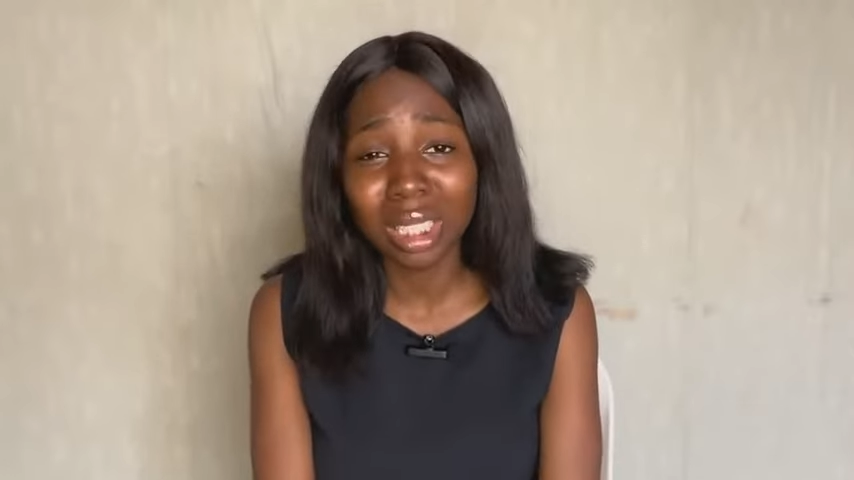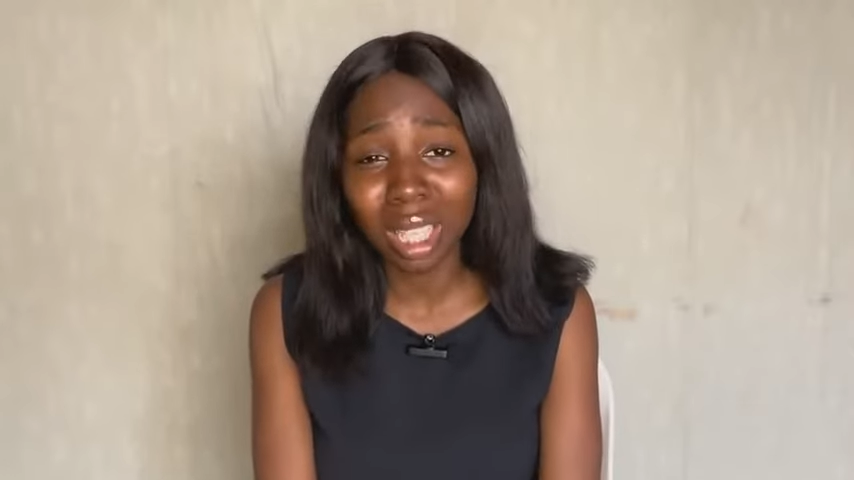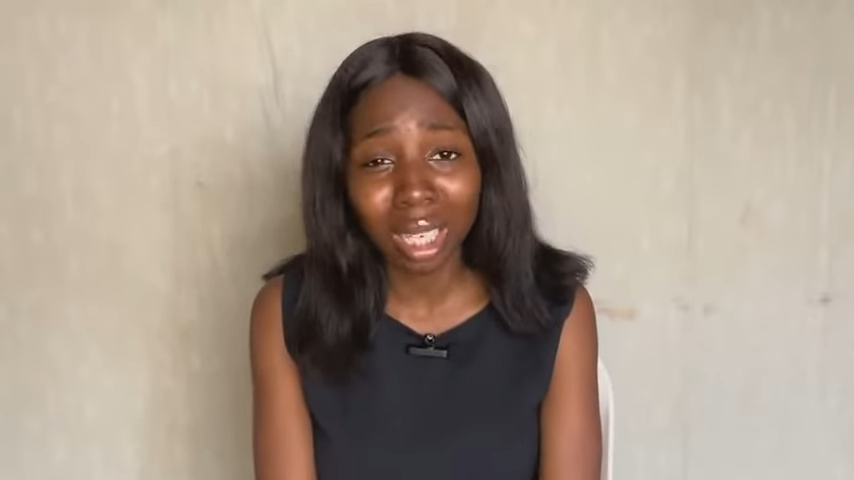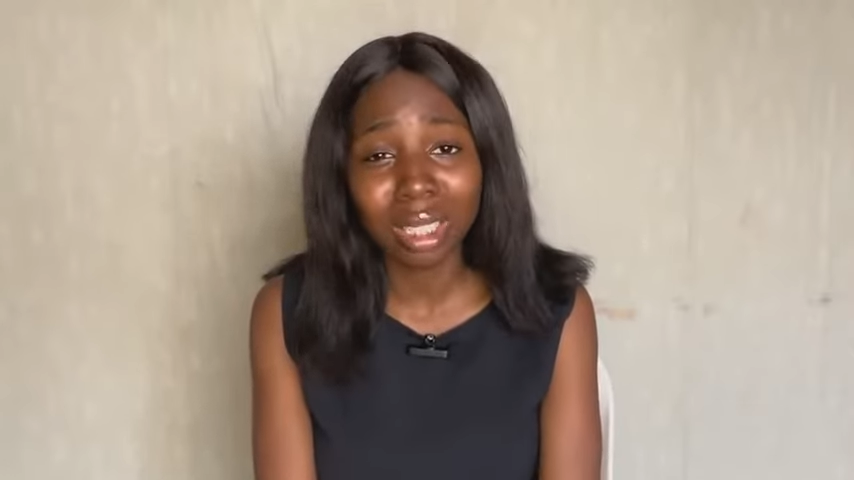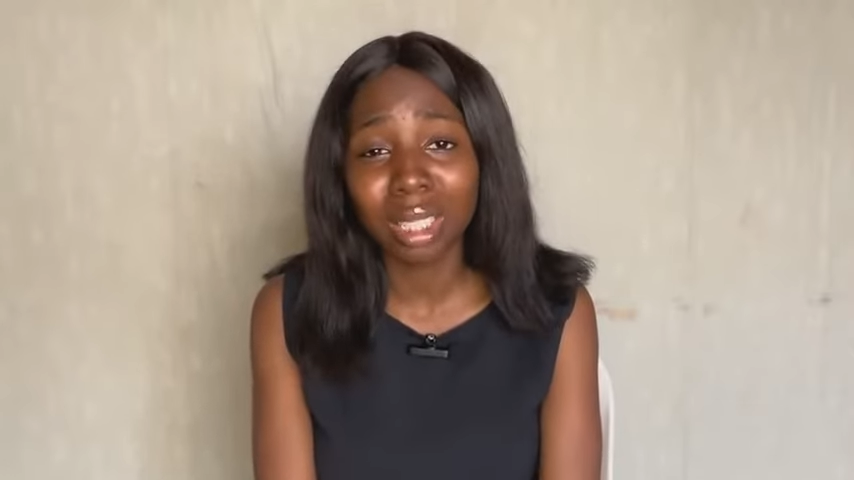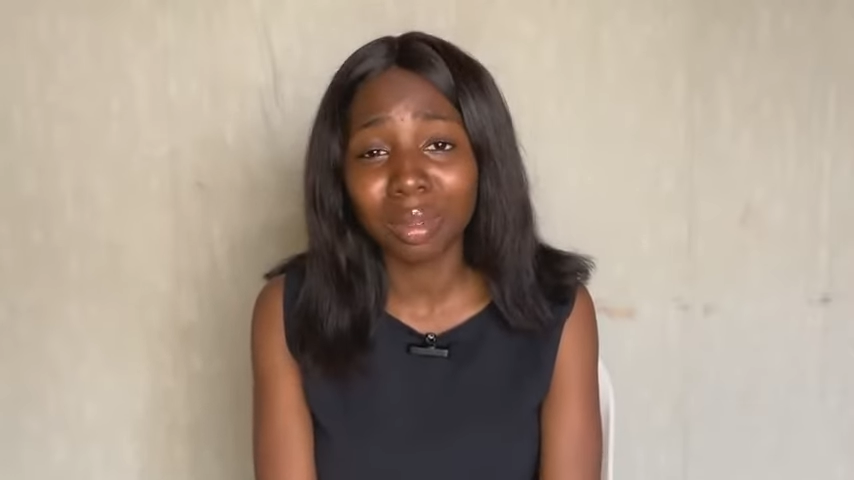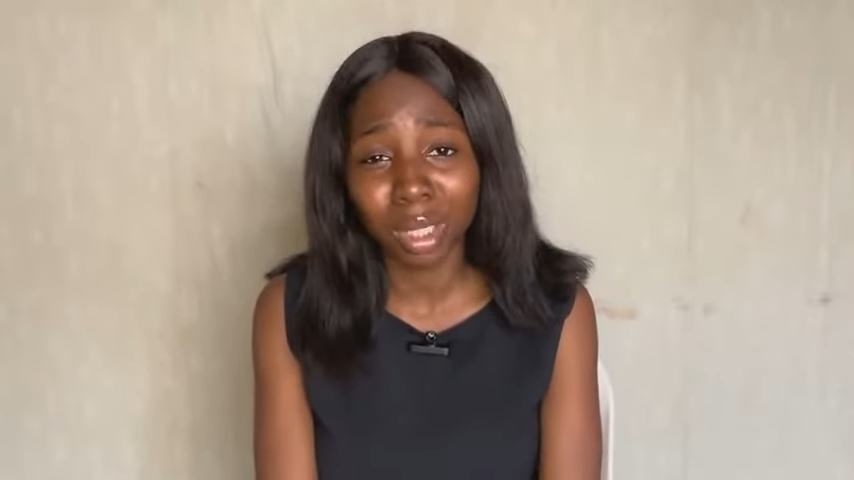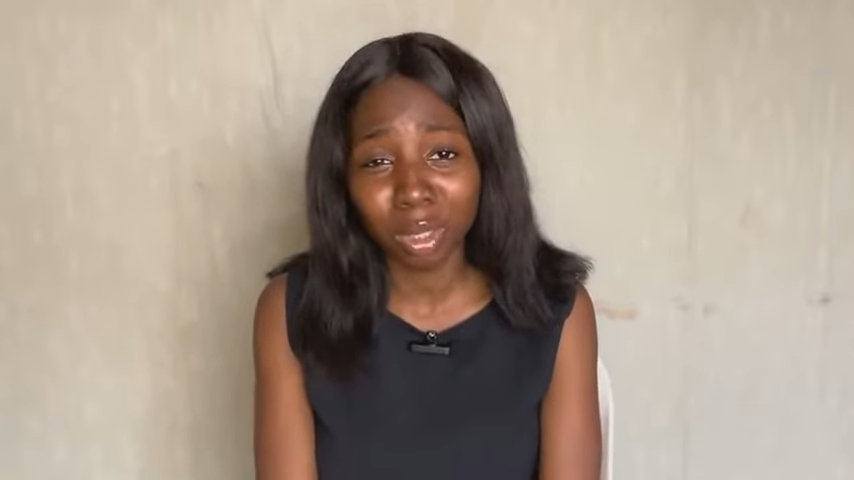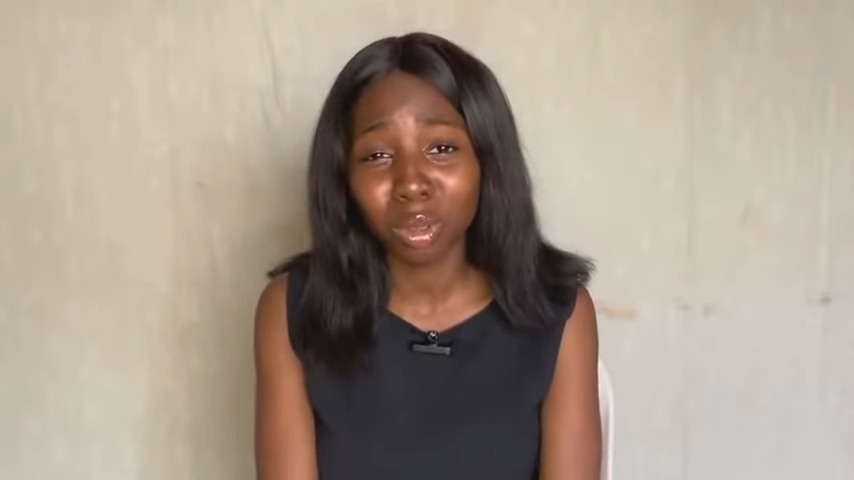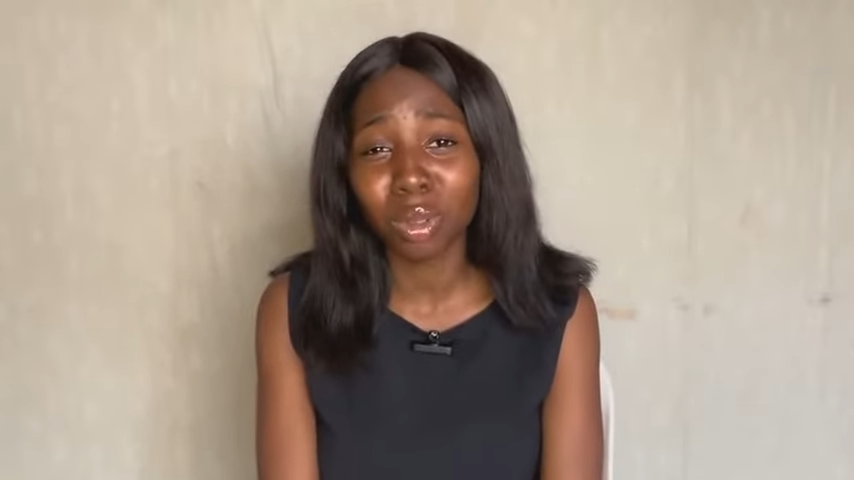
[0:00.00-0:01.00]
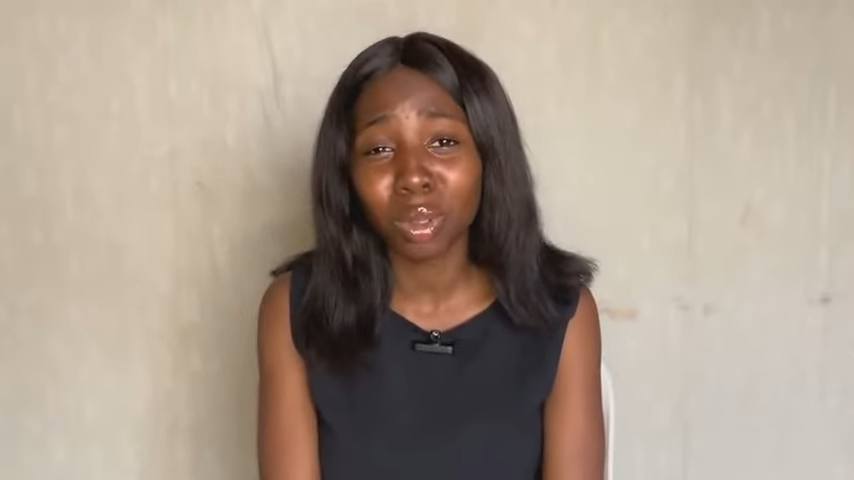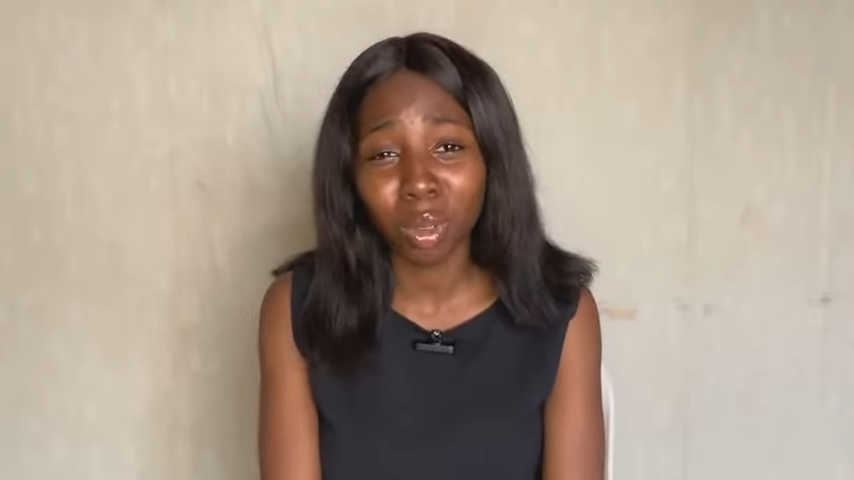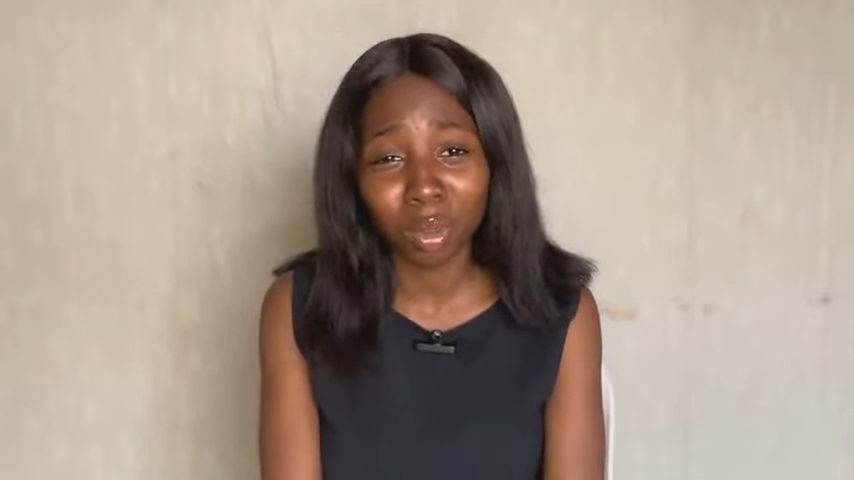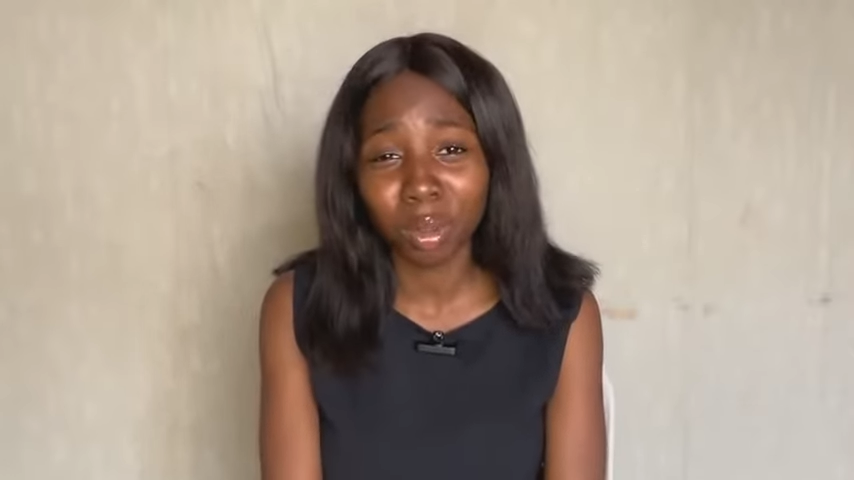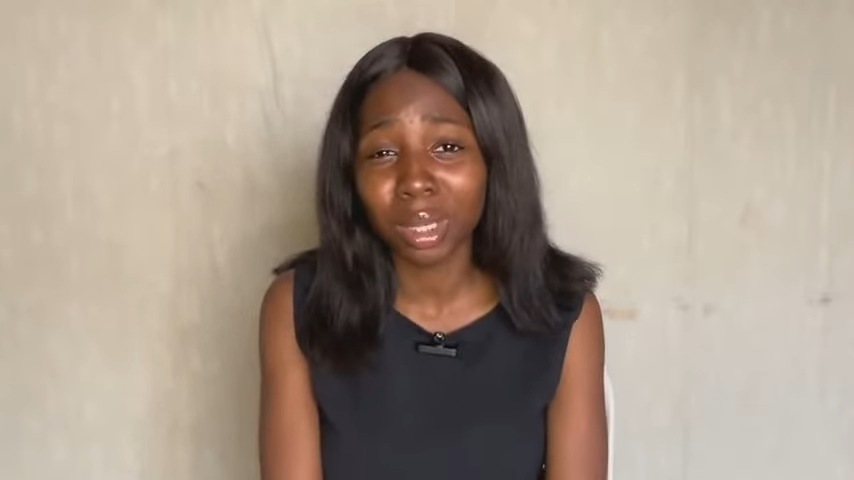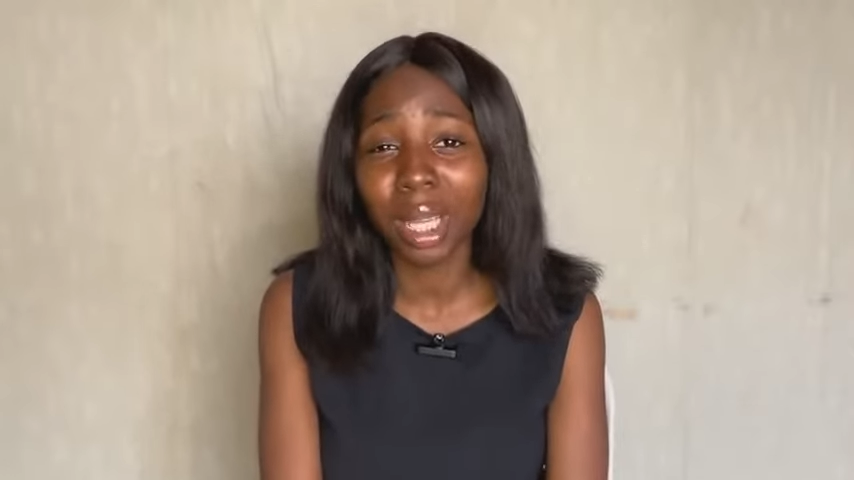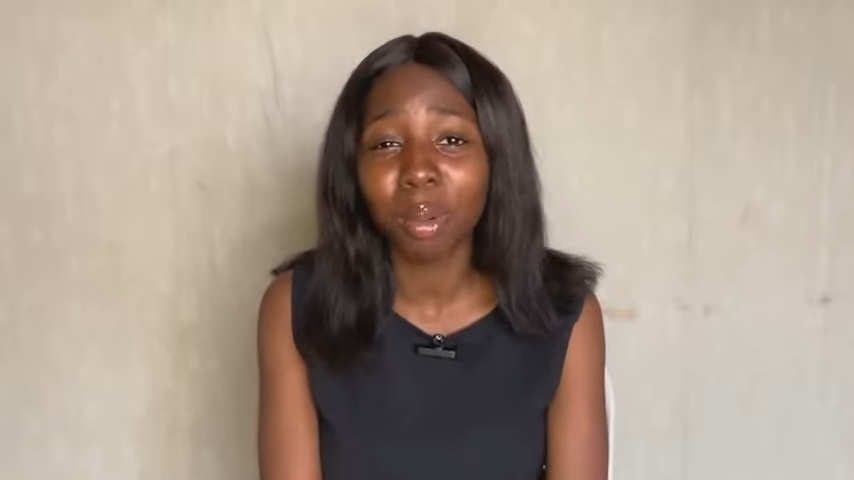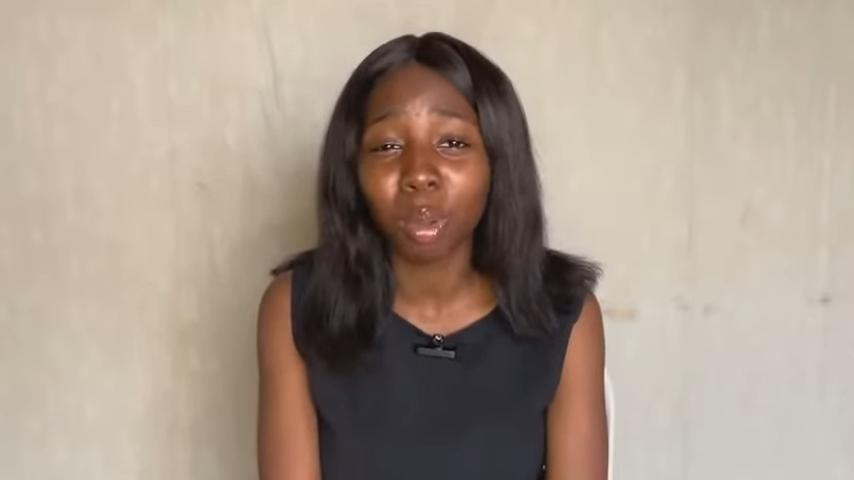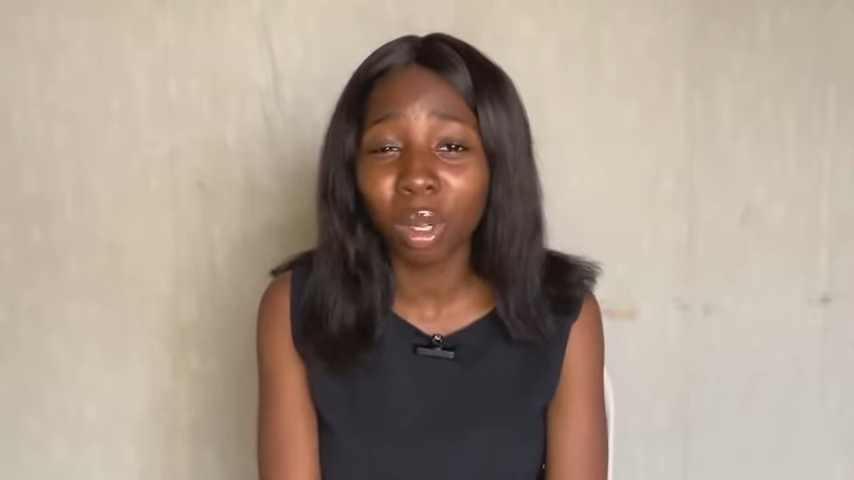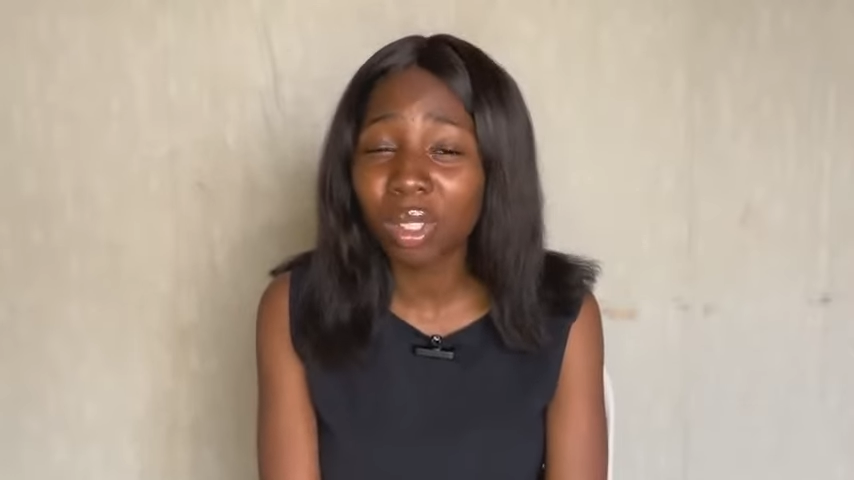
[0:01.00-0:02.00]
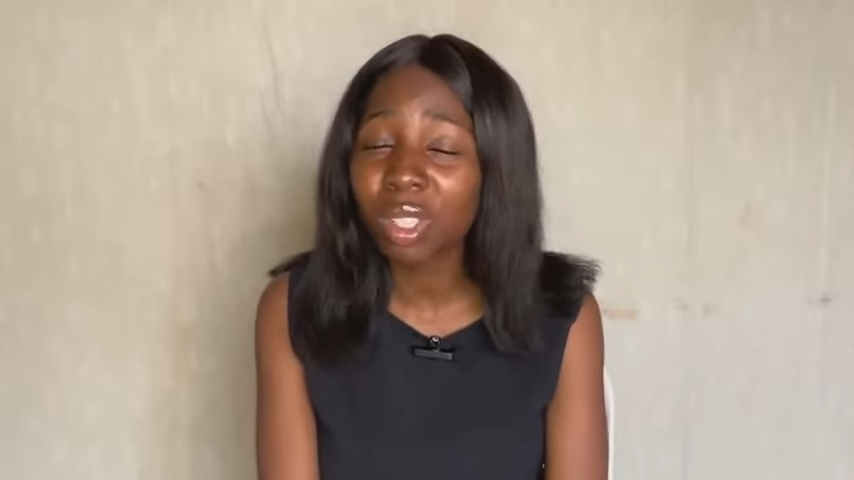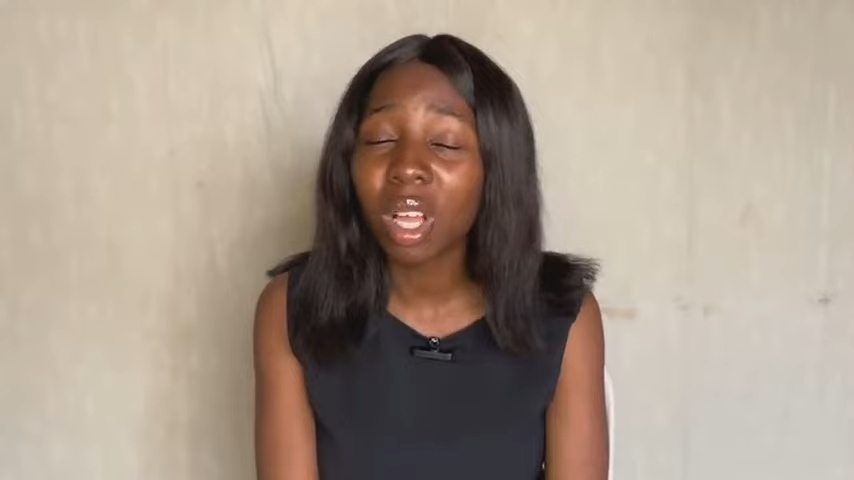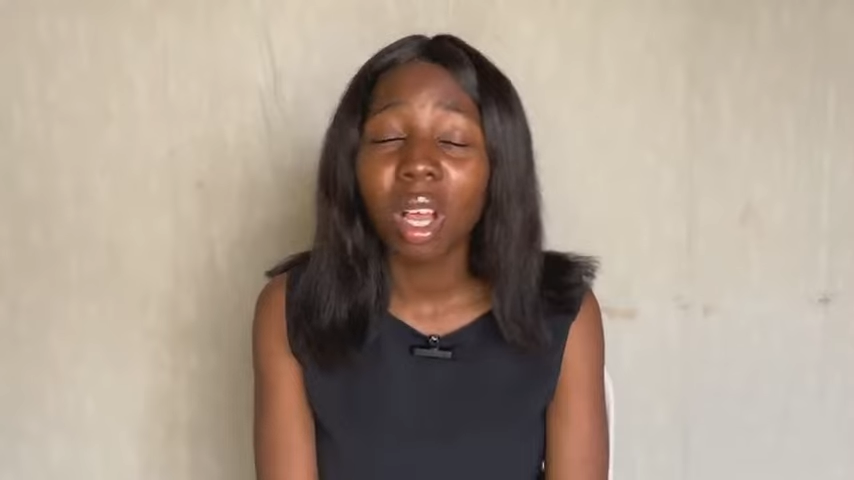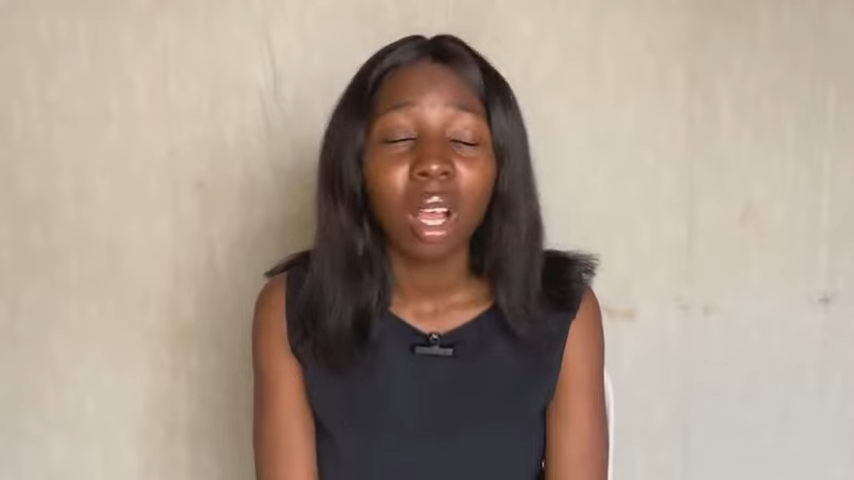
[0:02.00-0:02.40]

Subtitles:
is actually a very good score for what I watched.